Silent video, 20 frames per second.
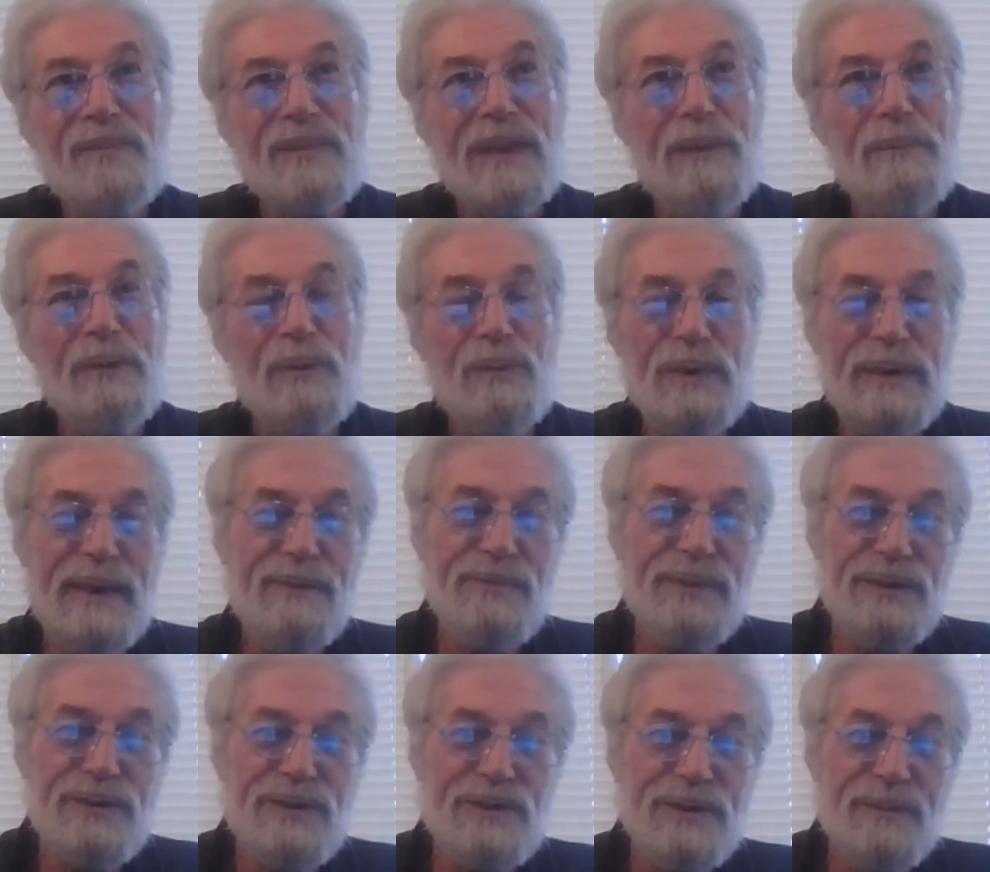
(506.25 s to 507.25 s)
I mean, when I've
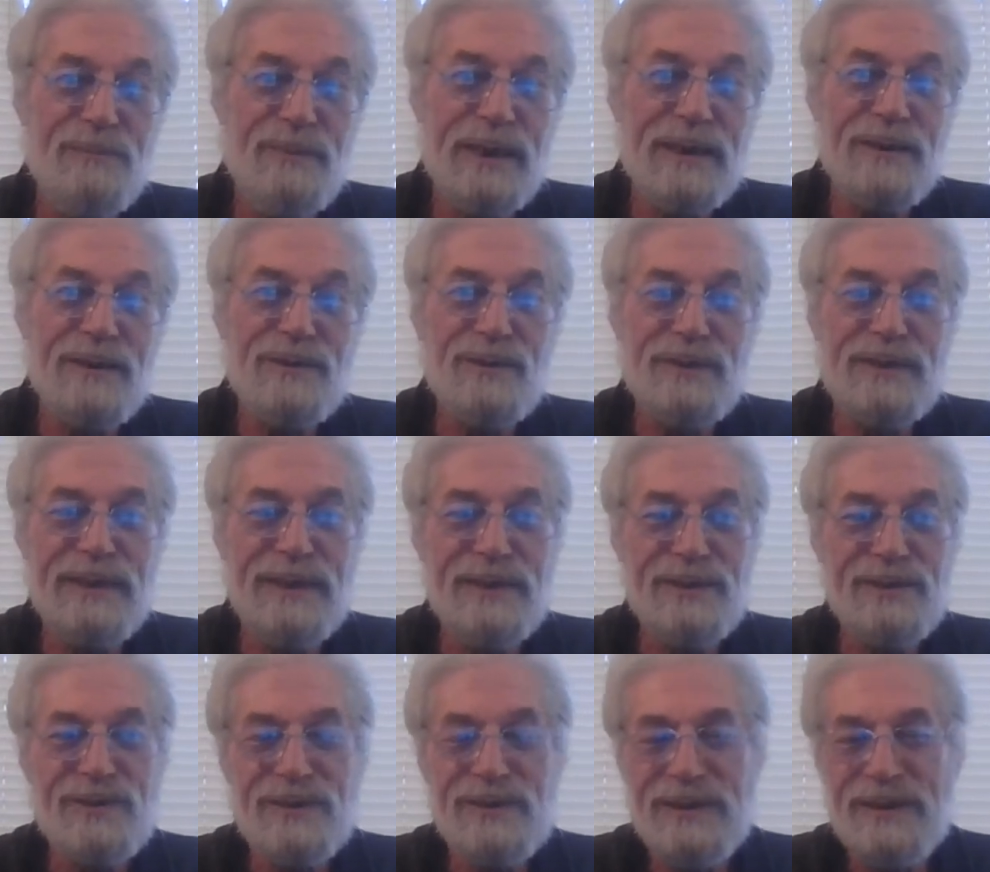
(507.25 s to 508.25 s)
listened to medical
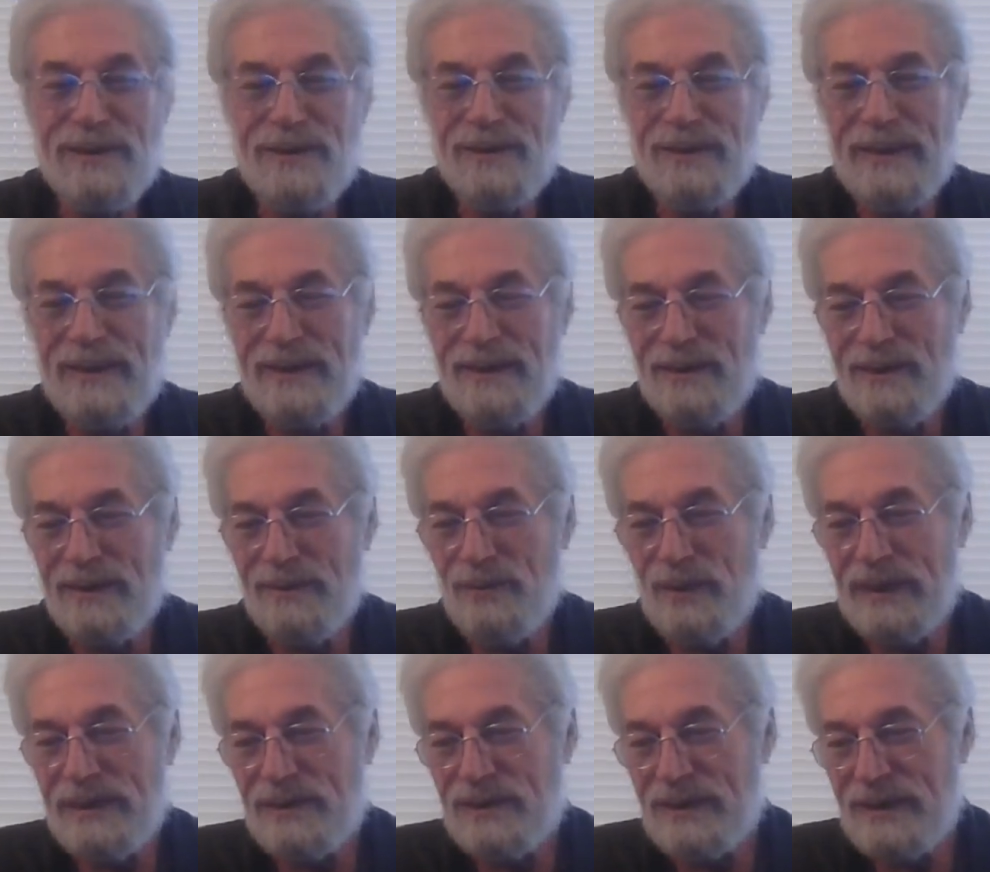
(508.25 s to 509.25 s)
tests, and
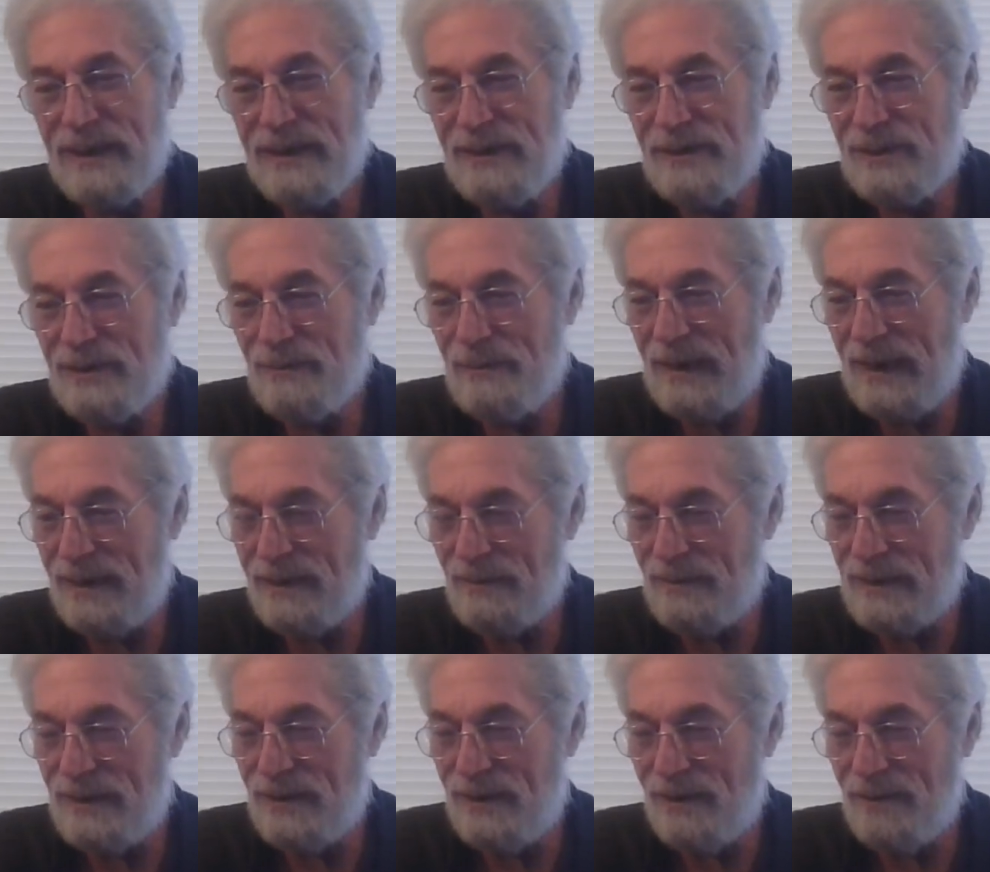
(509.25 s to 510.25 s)
read studies about them
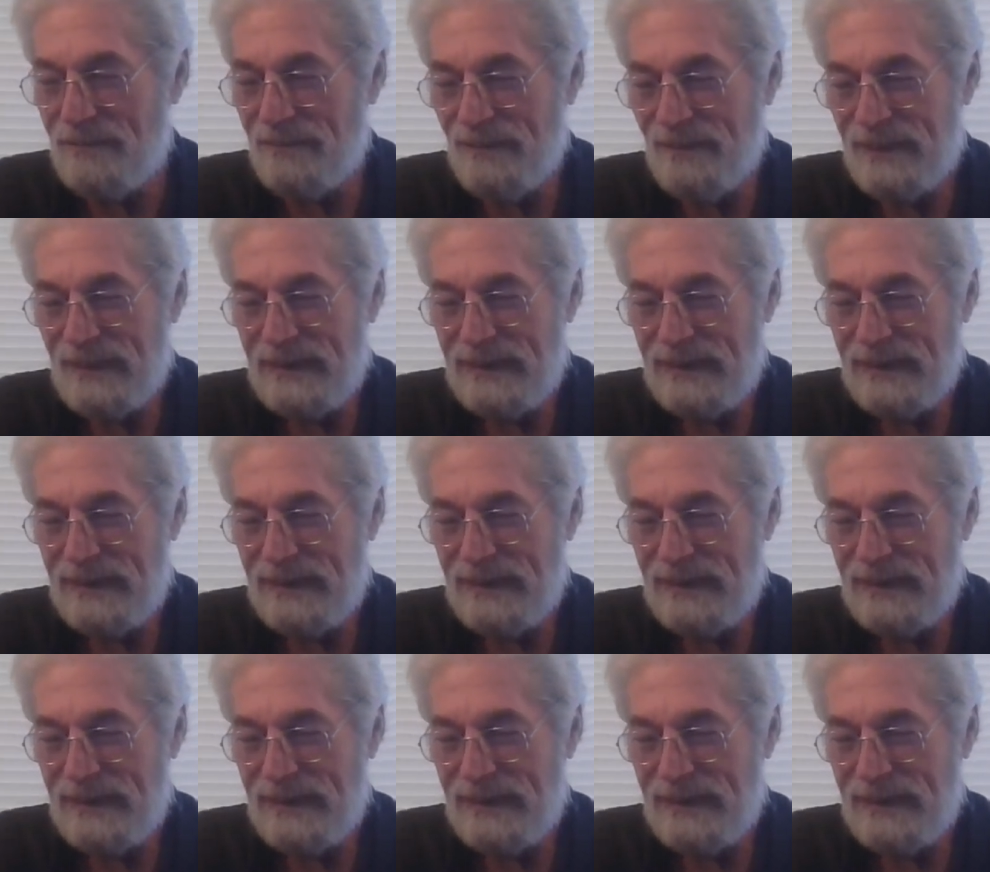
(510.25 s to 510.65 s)
and all,